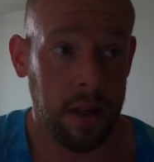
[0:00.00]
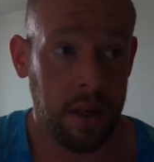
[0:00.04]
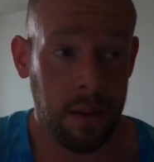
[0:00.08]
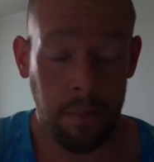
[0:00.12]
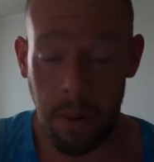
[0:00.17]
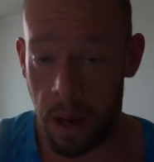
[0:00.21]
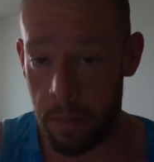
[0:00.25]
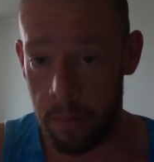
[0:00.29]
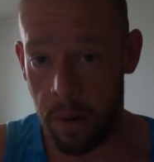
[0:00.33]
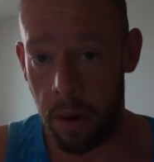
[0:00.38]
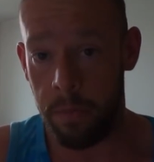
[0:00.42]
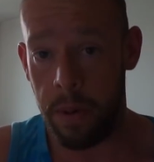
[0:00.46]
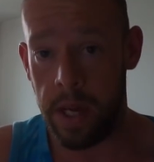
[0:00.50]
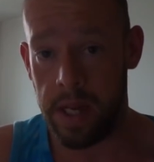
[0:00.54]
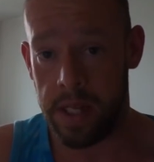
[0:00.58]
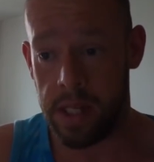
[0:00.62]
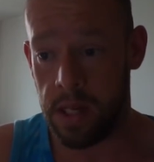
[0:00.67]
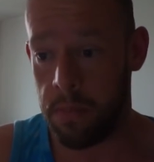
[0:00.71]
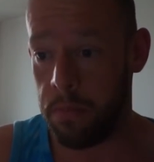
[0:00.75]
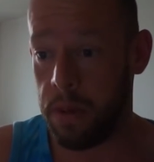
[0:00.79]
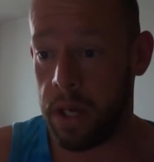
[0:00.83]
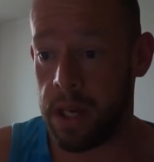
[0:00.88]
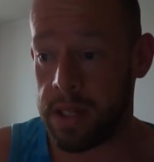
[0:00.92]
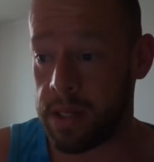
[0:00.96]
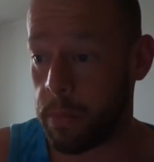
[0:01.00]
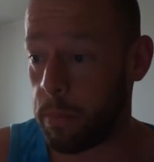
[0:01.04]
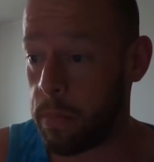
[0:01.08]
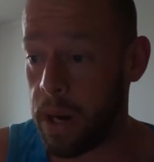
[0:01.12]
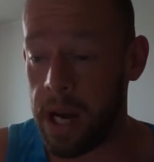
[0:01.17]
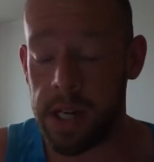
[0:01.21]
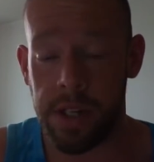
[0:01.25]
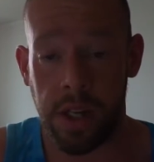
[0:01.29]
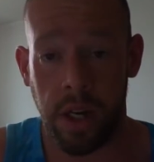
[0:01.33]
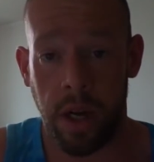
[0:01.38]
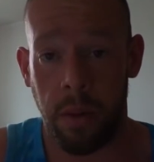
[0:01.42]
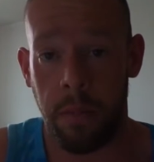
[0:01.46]
But I'm not bitching because I'm
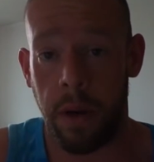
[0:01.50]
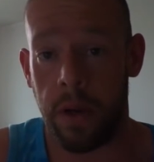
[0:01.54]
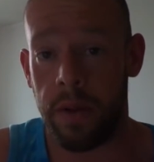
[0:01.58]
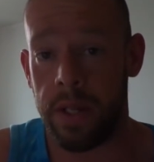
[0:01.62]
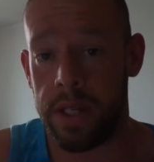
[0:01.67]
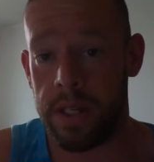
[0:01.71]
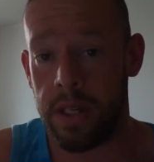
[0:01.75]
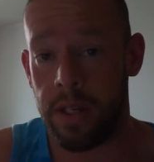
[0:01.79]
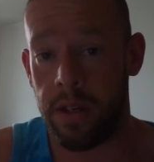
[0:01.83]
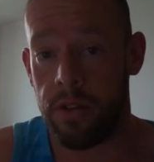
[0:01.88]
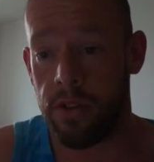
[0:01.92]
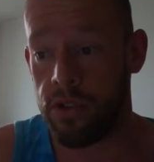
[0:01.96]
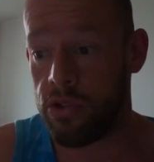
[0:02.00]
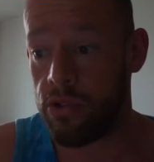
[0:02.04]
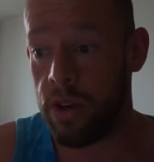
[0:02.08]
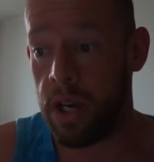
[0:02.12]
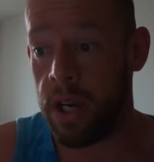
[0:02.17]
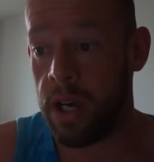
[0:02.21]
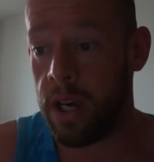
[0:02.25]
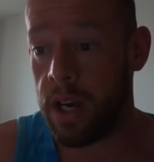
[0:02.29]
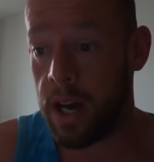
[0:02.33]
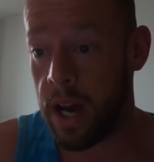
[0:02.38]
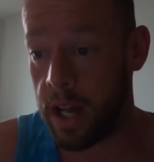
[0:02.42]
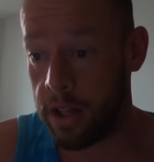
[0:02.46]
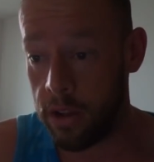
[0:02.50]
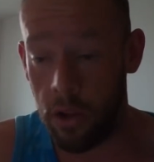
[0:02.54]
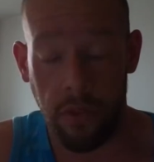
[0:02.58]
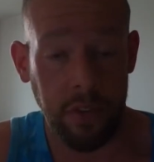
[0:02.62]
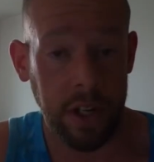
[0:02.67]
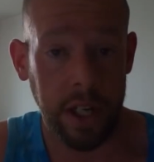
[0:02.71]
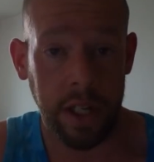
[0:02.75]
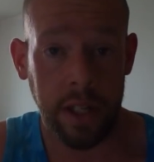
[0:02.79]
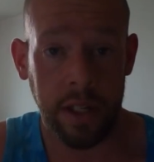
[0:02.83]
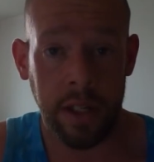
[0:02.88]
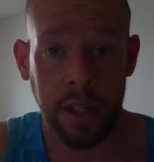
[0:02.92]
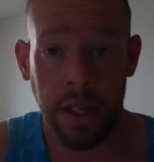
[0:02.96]
passionate about this industry. I love
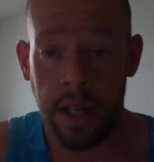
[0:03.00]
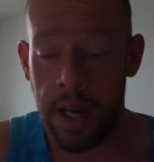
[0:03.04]
it.